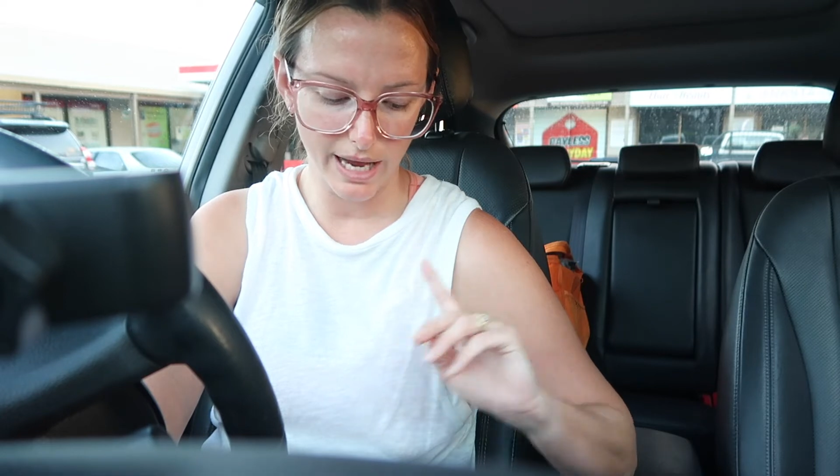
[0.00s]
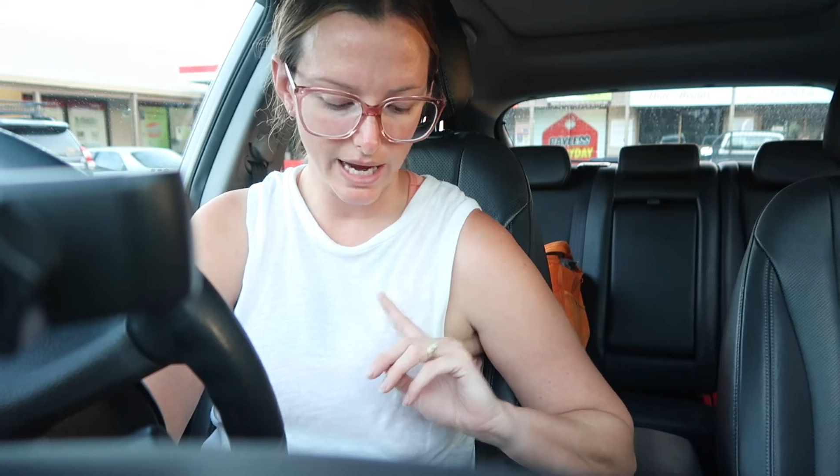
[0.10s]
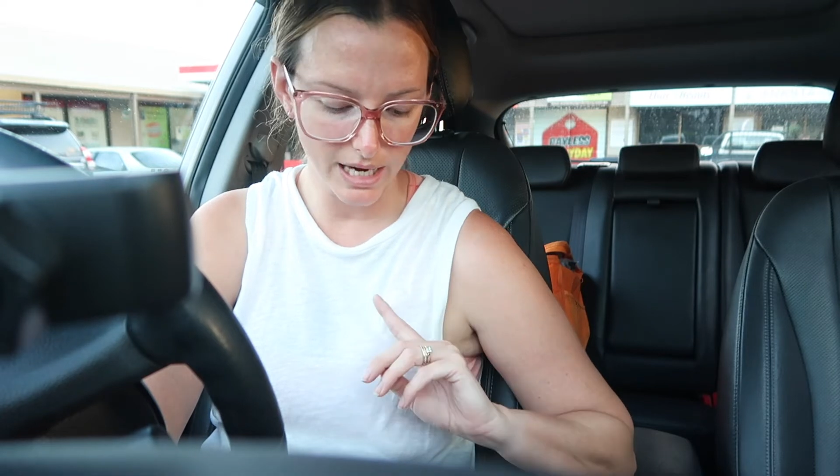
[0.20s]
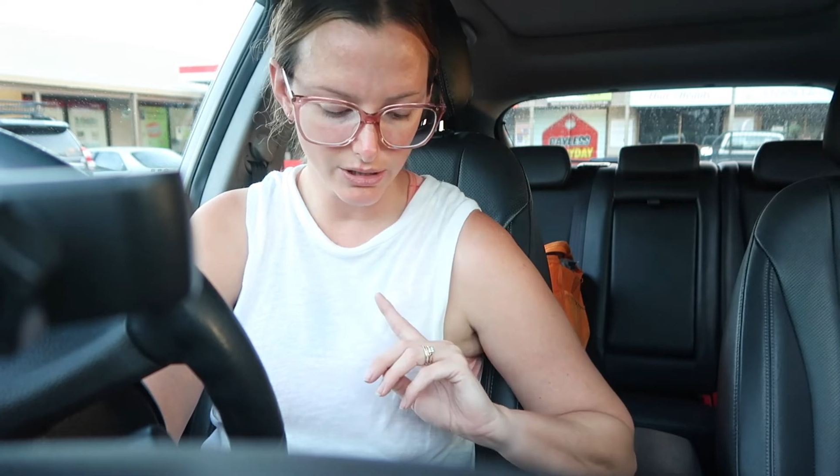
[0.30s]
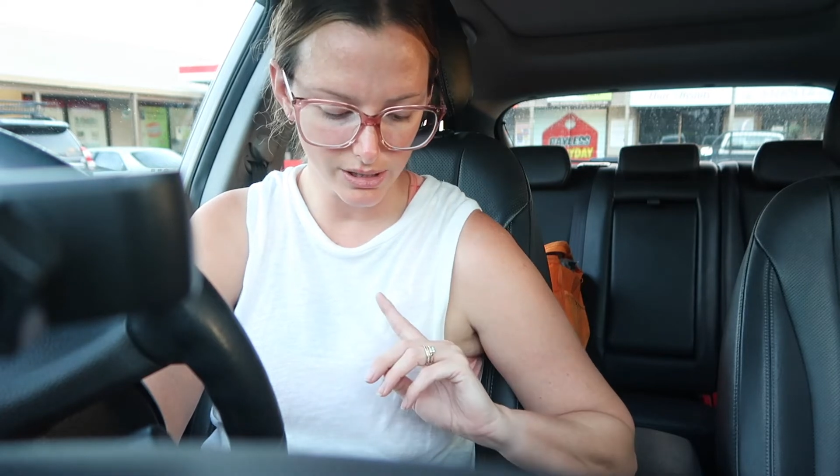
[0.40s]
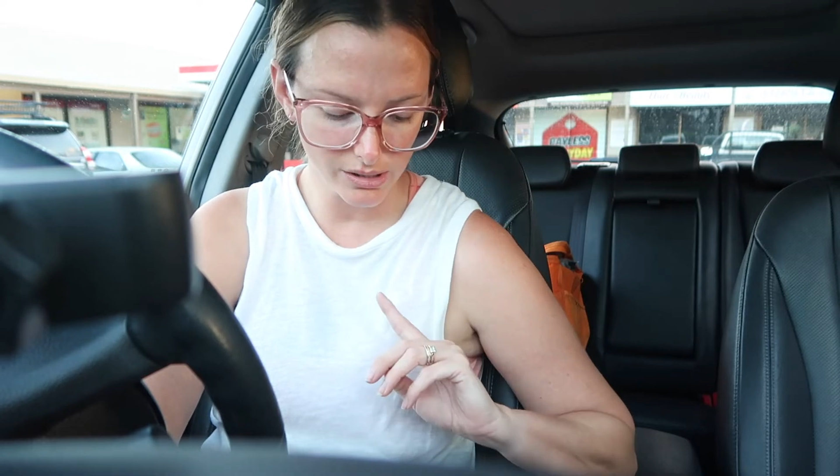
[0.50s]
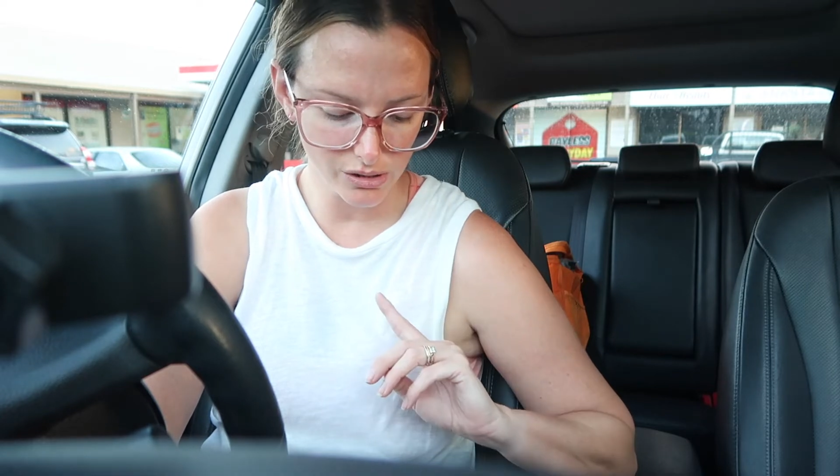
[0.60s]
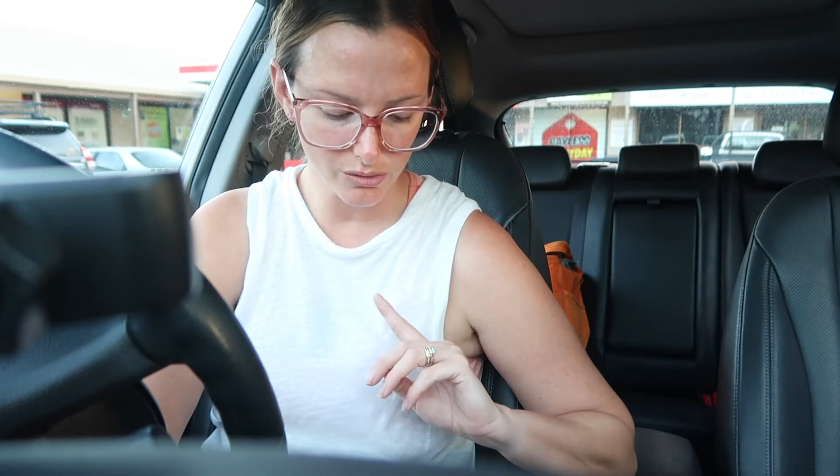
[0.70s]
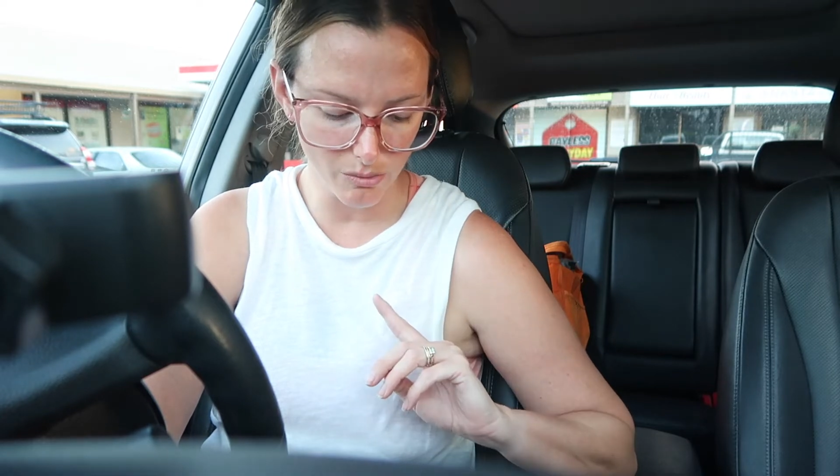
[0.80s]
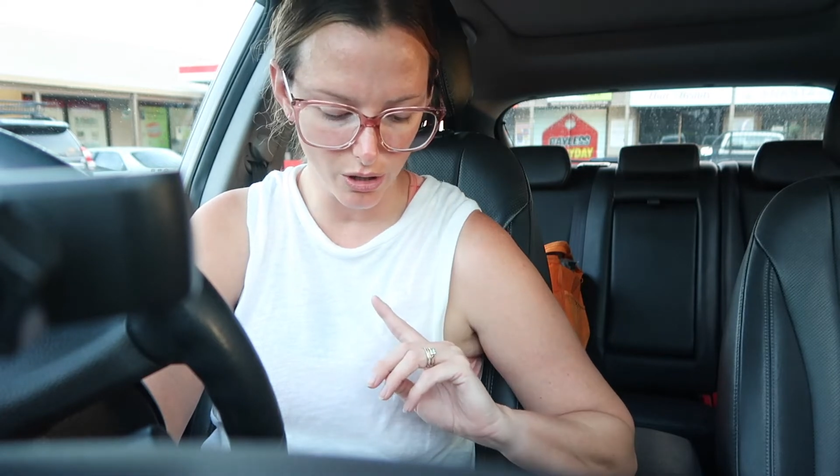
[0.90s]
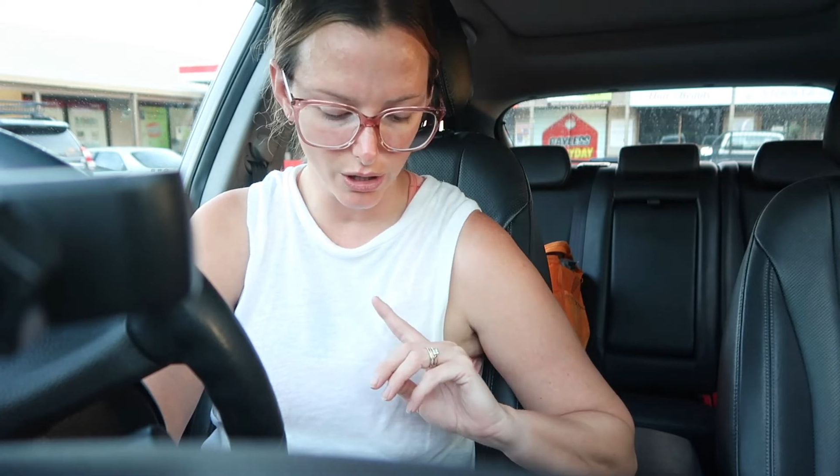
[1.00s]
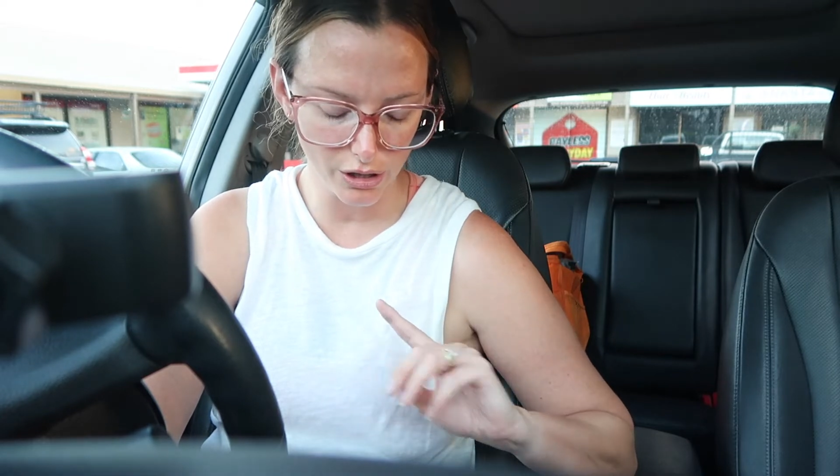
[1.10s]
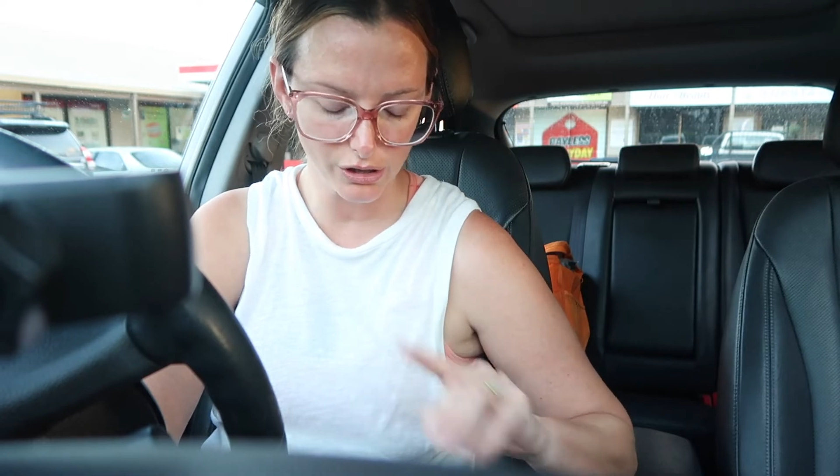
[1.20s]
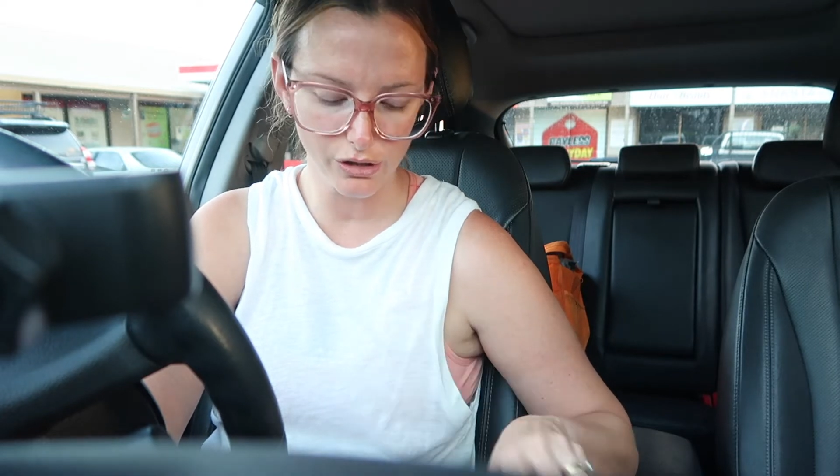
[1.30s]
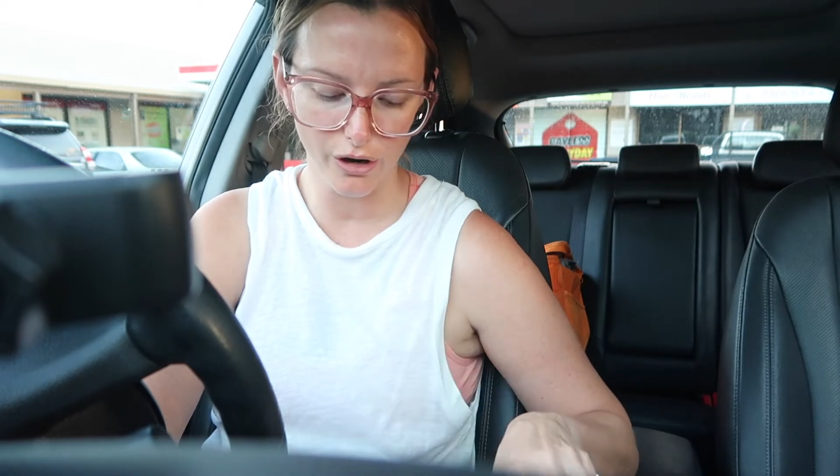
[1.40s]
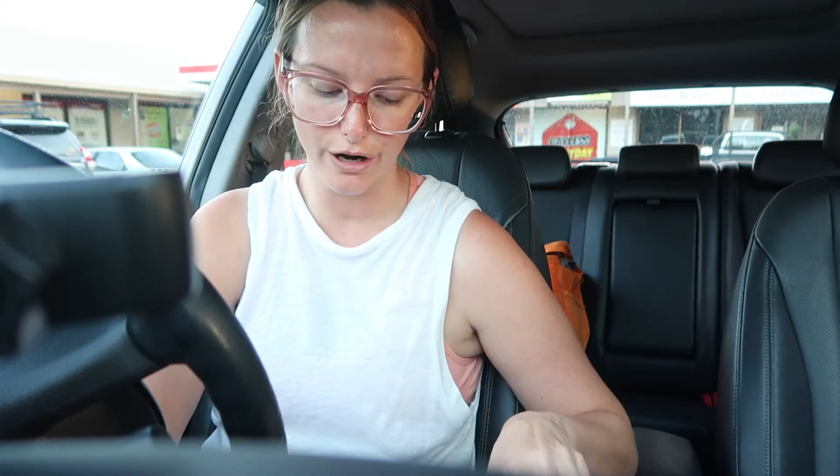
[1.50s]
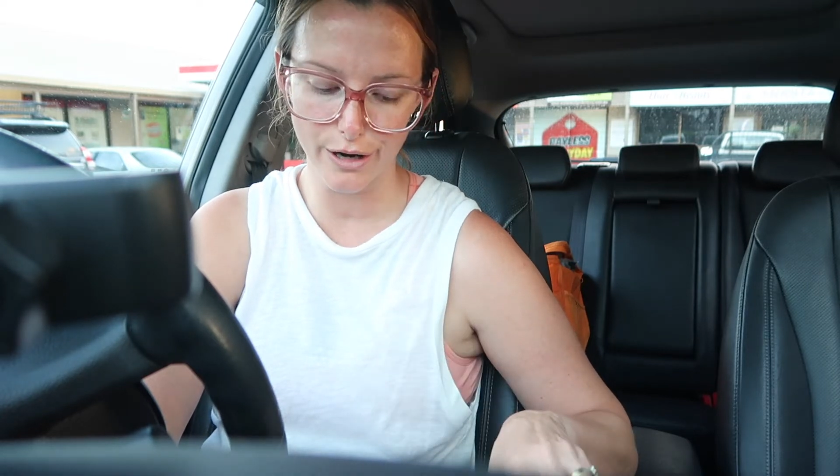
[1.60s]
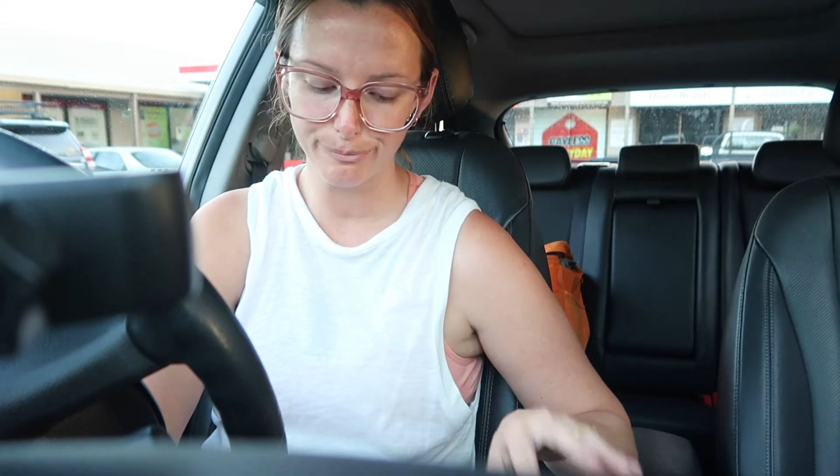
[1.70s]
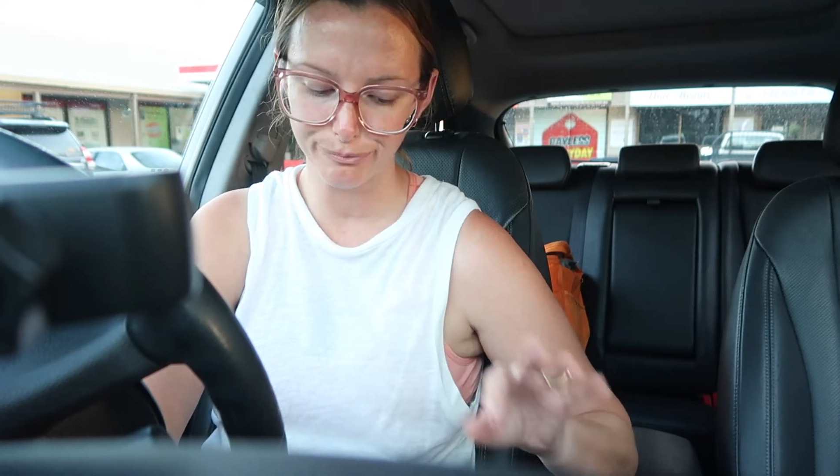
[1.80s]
the hairdressers tomorrow. So